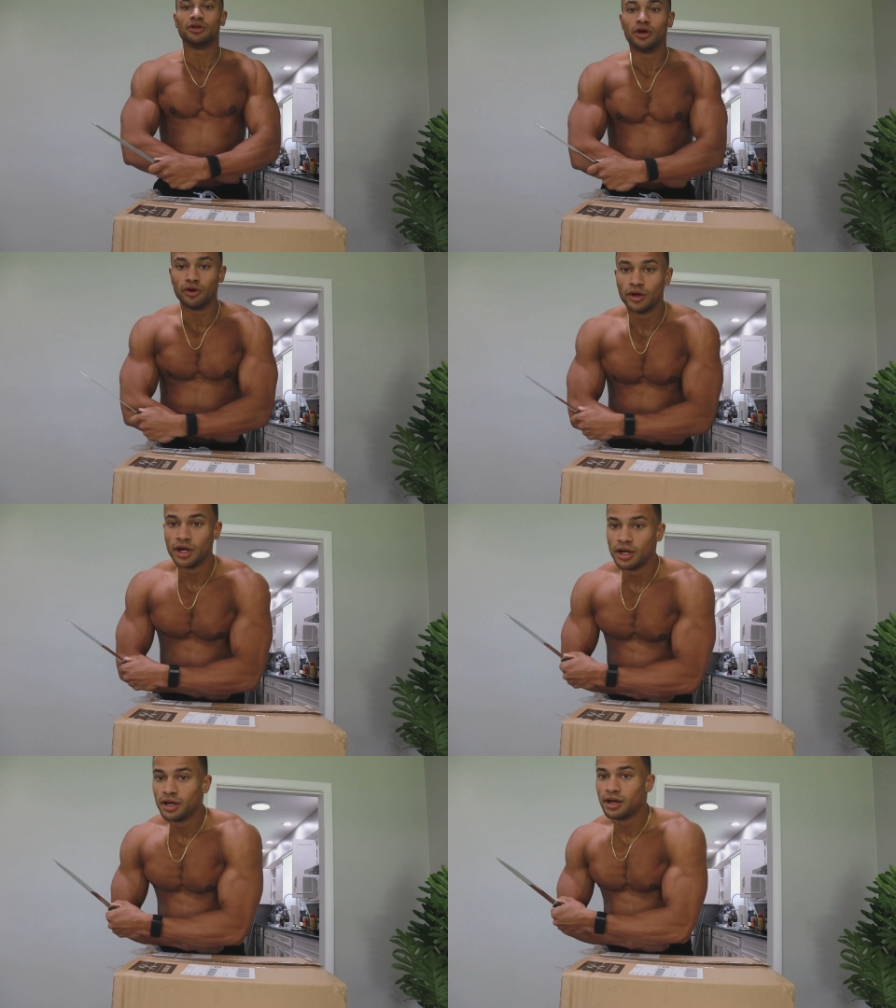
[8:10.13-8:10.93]
You know,
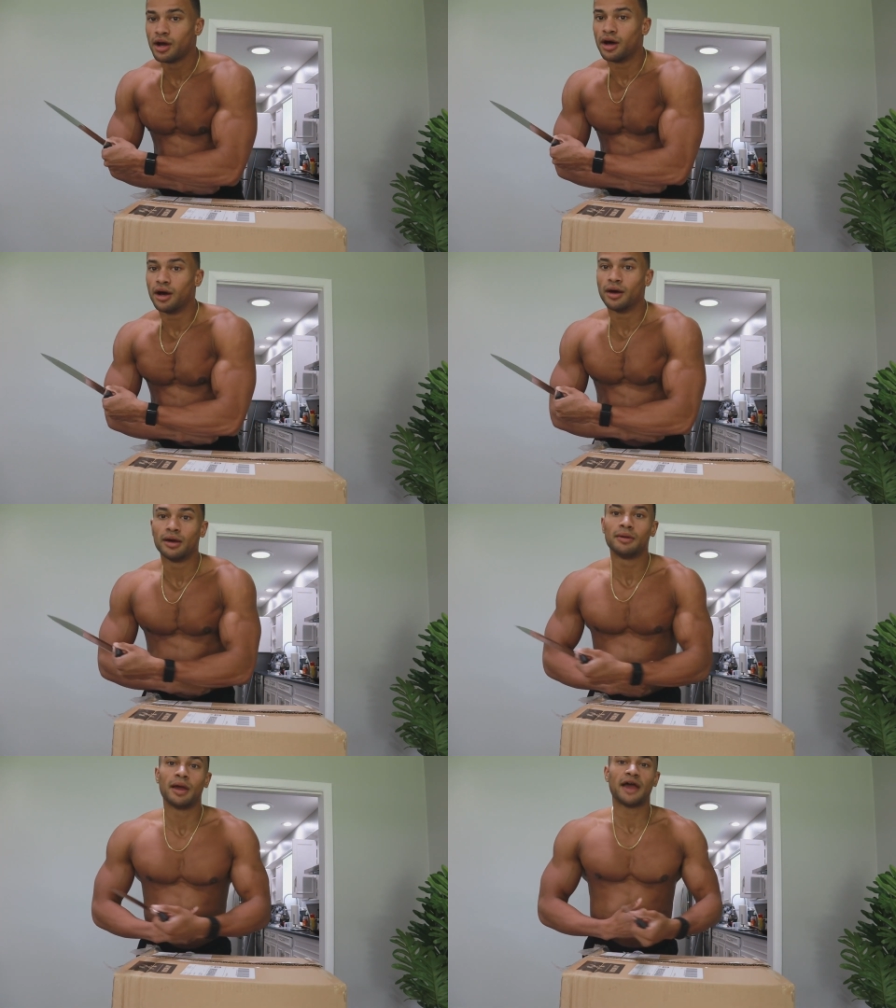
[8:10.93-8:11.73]

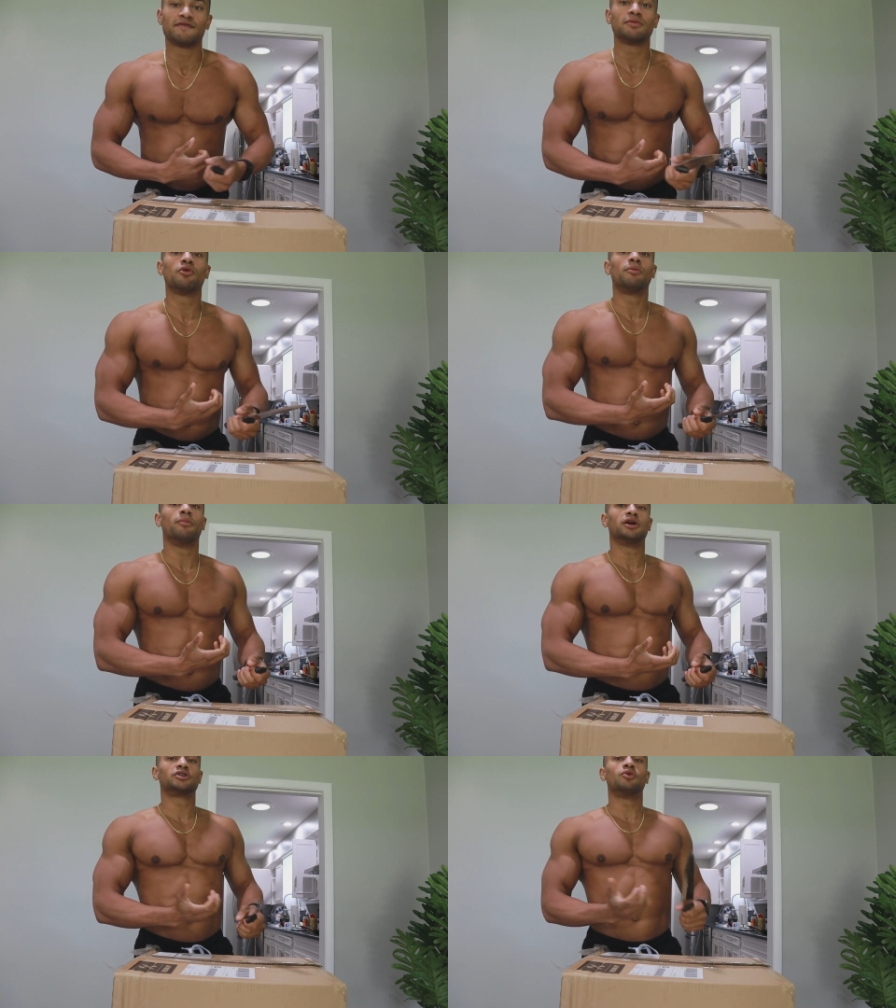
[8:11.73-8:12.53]
having more
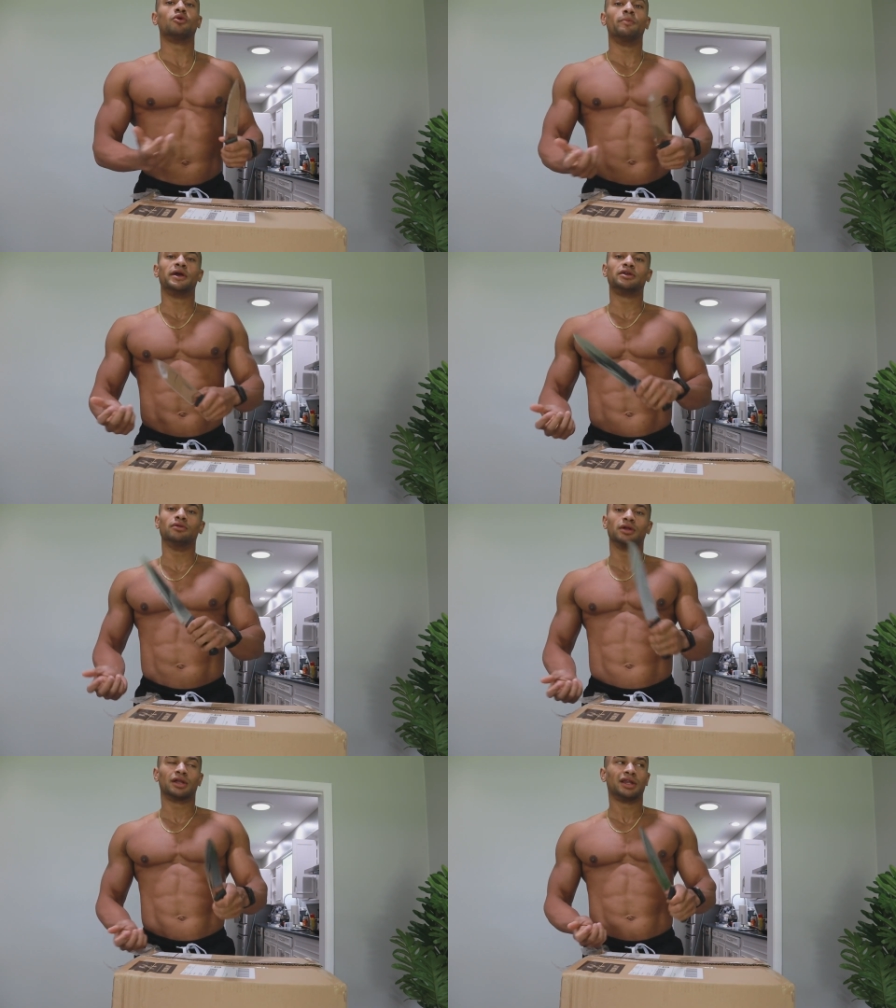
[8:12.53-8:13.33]
muscle will make
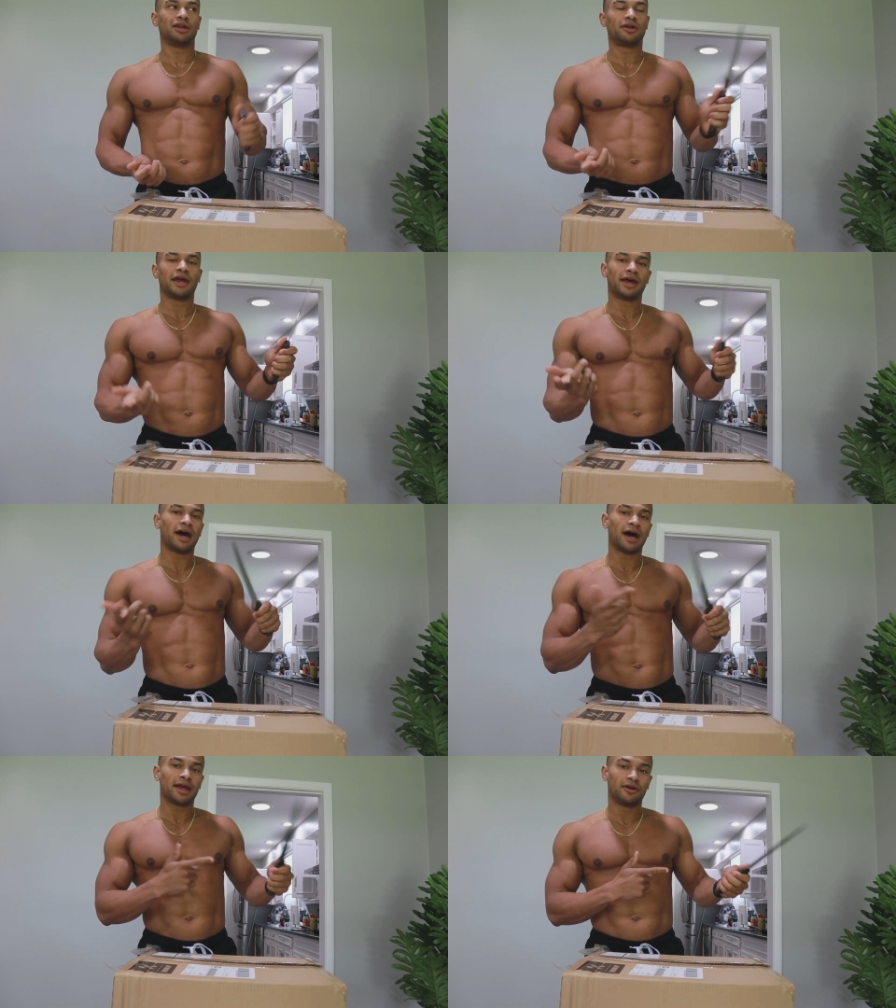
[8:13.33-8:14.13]
you look leaner at a
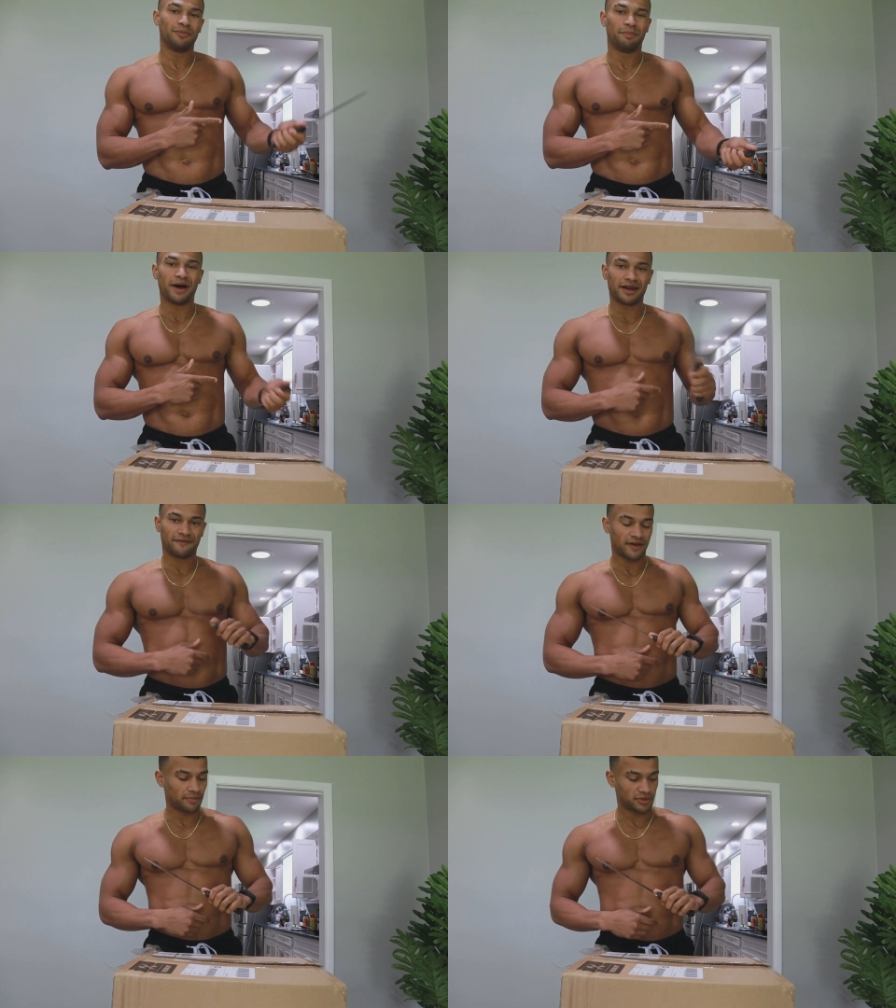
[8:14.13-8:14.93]
higher body
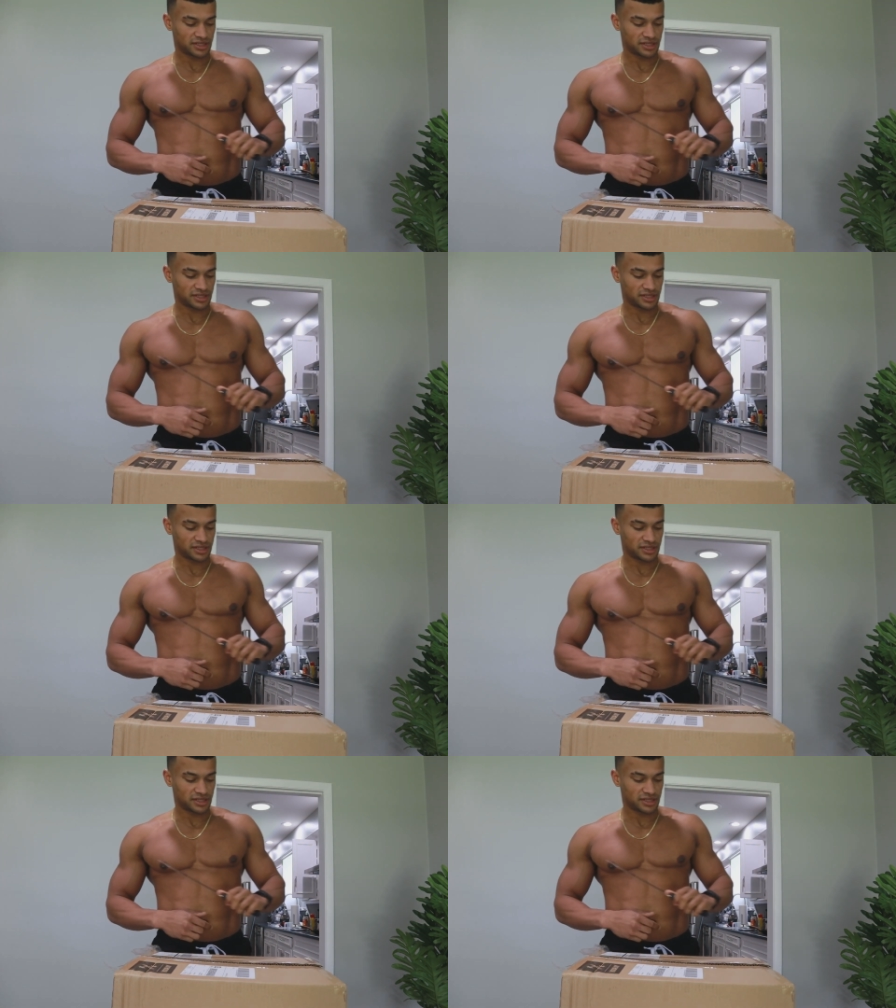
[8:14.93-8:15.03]
fat